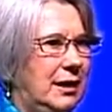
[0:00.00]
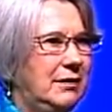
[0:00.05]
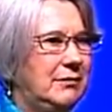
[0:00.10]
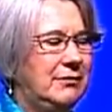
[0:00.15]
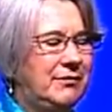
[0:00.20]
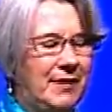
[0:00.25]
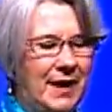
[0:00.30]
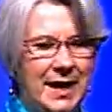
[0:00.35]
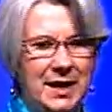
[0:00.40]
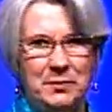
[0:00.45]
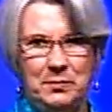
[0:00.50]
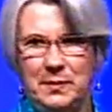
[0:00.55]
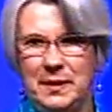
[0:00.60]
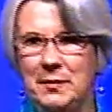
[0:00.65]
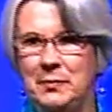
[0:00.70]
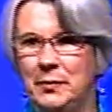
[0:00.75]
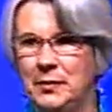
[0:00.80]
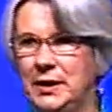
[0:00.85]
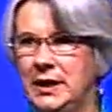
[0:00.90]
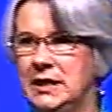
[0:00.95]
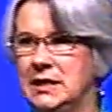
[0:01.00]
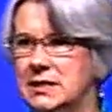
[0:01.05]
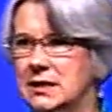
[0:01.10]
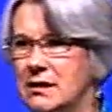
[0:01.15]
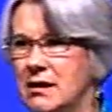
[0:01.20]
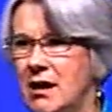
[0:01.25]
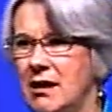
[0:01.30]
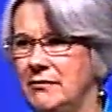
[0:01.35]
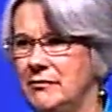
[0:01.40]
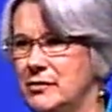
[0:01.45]
Invite people into
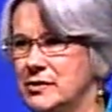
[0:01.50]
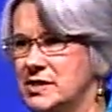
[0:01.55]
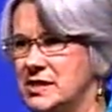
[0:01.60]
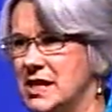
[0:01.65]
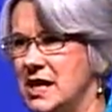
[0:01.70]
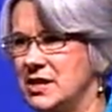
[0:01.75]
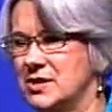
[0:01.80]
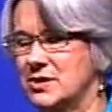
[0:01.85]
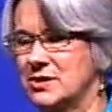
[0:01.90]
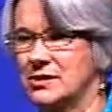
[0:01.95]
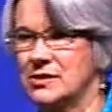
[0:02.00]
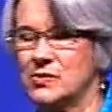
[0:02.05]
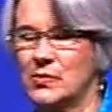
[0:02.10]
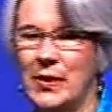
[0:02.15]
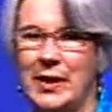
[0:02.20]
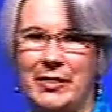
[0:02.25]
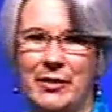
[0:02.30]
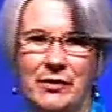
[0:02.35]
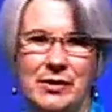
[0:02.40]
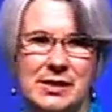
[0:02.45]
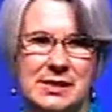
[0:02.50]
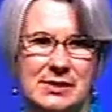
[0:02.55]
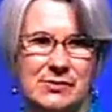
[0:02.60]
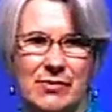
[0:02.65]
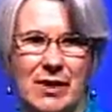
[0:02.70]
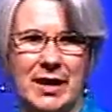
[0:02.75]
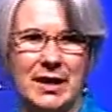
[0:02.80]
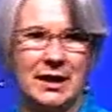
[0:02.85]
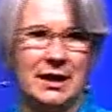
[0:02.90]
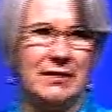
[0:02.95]
conversations, whether it's
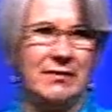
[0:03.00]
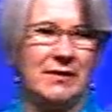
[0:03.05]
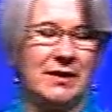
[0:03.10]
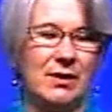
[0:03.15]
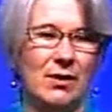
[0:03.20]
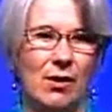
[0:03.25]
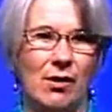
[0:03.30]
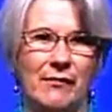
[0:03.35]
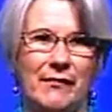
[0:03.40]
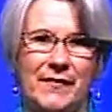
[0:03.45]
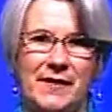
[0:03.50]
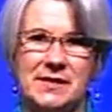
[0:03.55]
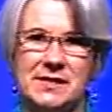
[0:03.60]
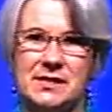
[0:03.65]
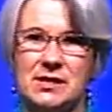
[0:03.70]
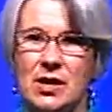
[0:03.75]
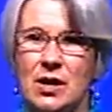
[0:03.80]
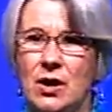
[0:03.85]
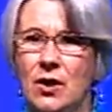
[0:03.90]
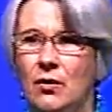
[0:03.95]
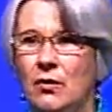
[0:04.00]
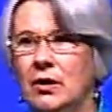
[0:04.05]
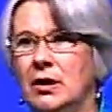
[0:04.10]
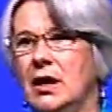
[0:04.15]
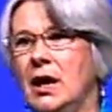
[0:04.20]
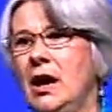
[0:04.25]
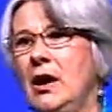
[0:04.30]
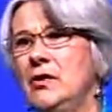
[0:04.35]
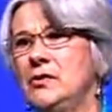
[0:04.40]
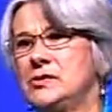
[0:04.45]
right in the office
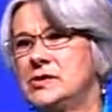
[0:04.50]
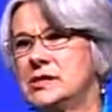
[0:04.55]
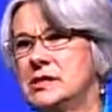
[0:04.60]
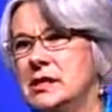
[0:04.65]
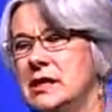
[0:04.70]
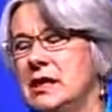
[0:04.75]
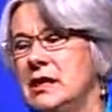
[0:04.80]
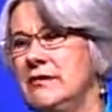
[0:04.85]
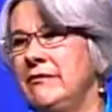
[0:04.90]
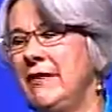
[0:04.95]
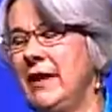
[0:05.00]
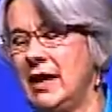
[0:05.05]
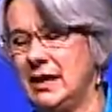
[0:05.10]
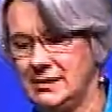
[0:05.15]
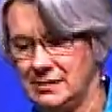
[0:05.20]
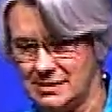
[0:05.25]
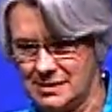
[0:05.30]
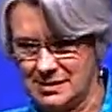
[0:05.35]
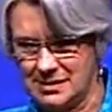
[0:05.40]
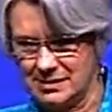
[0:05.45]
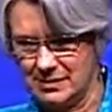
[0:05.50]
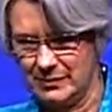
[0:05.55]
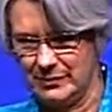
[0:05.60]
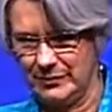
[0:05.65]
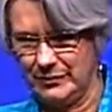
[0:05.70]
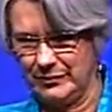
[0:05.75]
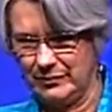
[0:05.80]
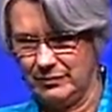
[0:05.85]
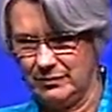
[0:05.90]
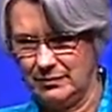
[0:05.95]
or host events.
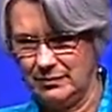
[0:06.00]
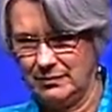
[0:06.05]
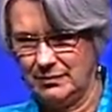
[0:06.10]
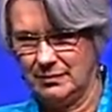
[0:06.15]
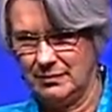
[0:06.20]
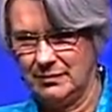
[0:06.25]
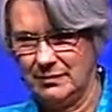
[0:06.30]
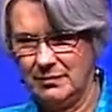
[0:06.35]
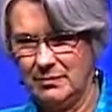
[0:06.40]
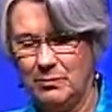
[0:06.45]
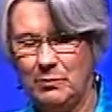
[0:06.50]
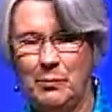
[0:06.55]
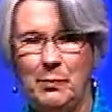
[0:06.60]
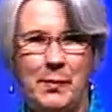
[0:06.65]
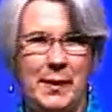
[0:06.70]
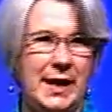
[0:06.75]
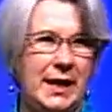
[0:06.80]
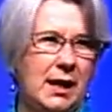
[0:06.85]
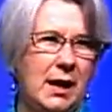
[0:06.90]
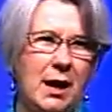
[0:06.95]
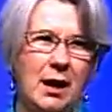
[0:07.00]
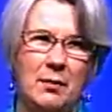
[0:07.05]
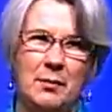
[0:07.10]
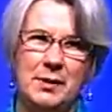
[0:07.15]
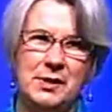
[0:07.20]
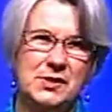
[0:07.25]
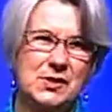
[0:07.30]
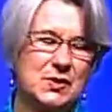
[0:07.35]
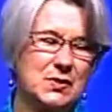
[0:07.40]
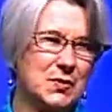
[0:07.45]

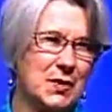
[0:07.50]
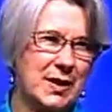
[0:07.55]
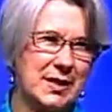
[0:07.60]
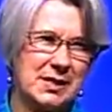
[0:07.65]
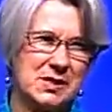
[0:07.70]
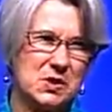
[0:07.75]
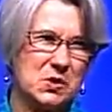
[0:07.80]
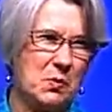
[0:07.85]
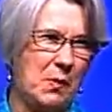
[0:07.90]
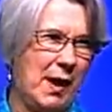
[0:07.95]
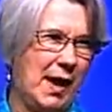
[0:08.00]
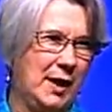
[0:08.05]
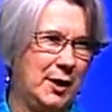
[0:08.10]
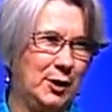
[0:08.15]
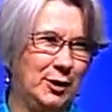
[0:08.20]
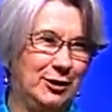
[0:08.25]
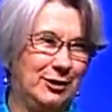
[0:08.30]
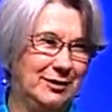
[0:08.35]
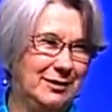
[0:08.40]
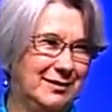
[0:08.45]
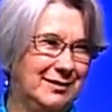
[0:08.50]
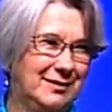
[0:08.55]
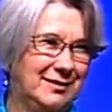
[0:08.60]
Become a strength spotter.